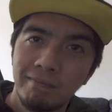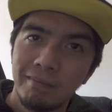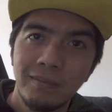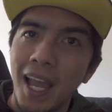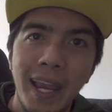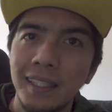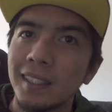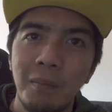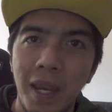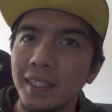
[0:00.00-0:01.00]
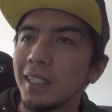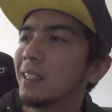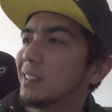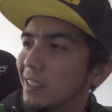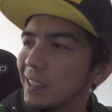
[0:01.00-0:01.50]
nice,
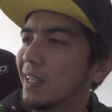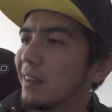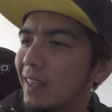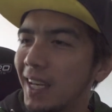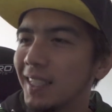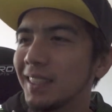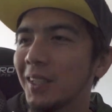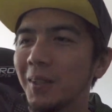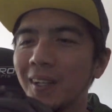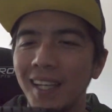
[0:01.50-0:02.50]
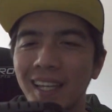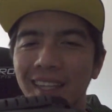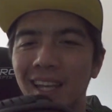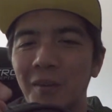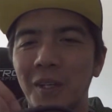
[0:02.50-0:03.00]
amazing, sturdy things. So
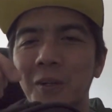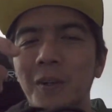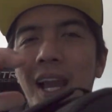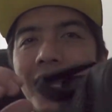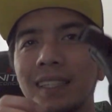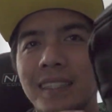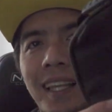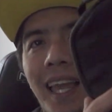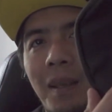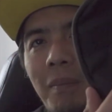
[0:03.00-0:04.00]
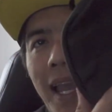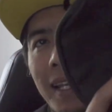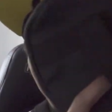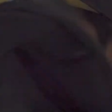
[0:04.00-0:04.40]
there we go, guys, the leg bag.